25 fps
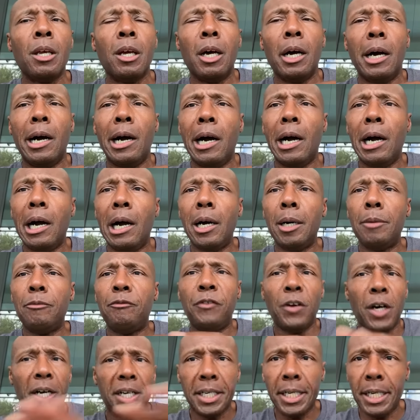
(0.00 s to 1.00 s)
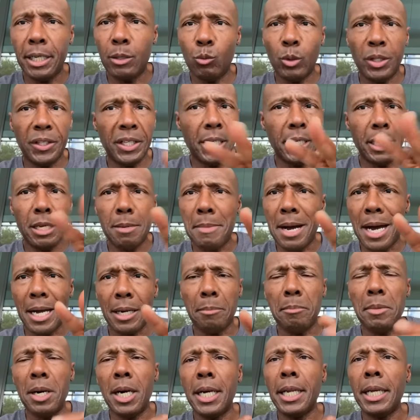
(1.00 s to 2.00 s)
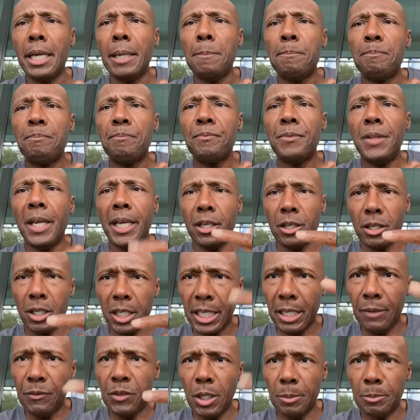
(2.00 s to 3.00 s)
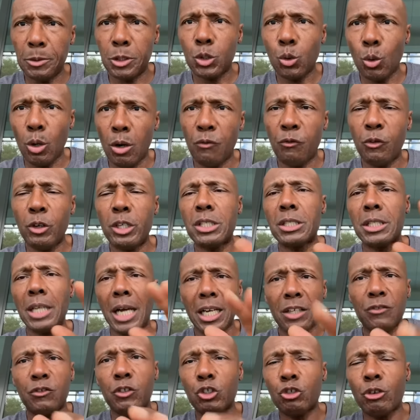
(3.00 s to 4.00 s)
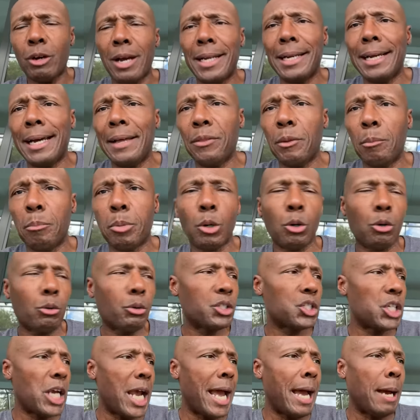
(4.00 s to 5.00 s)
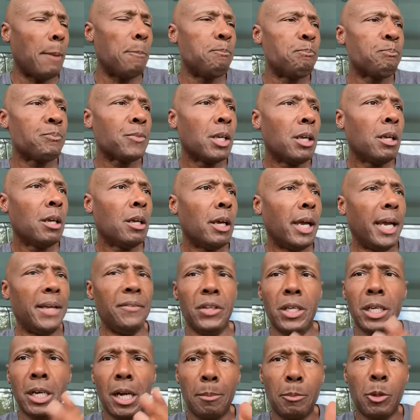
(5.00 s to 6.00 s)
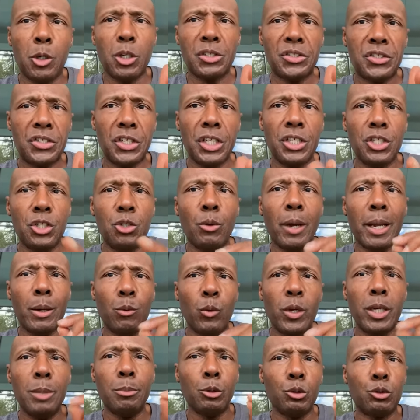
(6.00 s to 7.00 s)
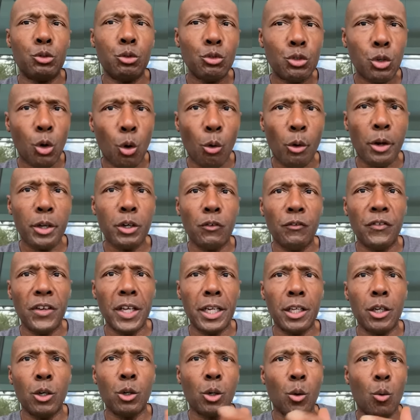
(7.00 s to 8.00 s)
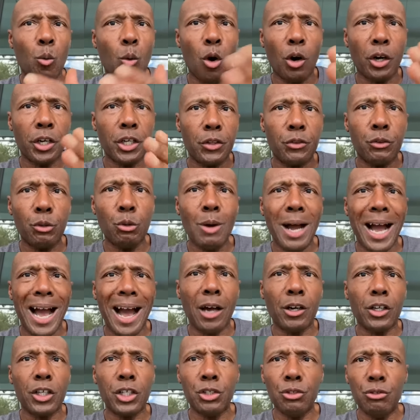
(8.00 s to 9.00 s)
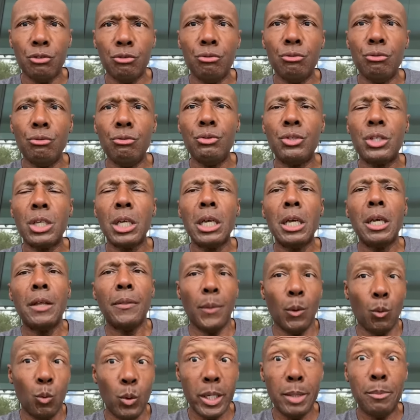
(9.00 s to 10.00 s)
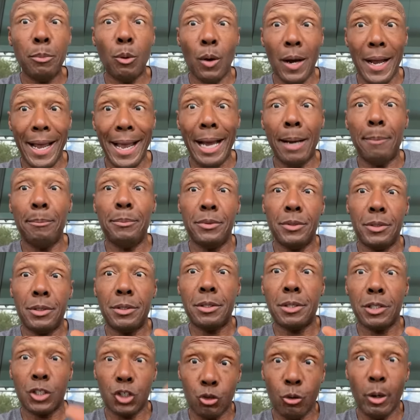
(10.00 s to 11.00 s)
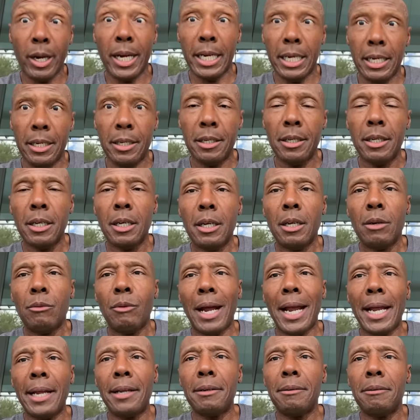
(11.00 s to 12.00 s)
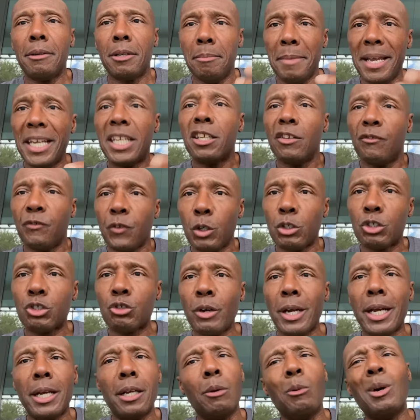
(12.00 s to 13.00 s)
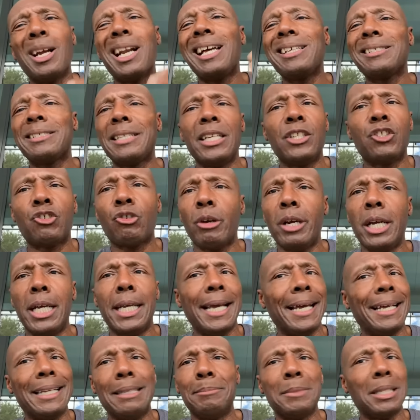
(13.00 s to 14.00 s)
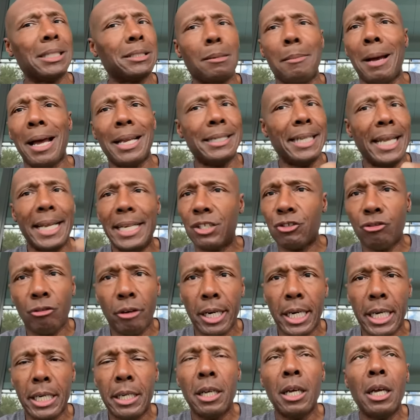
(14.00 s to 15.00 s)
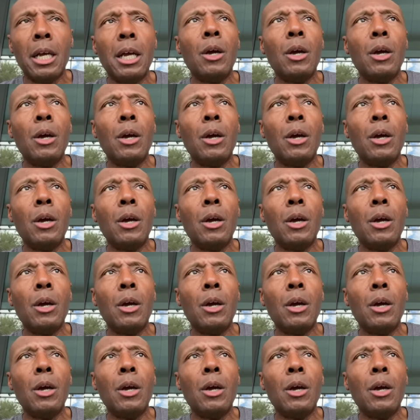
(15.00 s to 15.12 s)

uh, fund it with any amount of money. They're going to give you up to 12 free stocks for trying out the brokerage app. And then I'm going to send you a Webull tutorial video to walk you through how to use the Webull app to trade, right? To make your first trade. And when I say trade, guys, I'm not talking about day trade.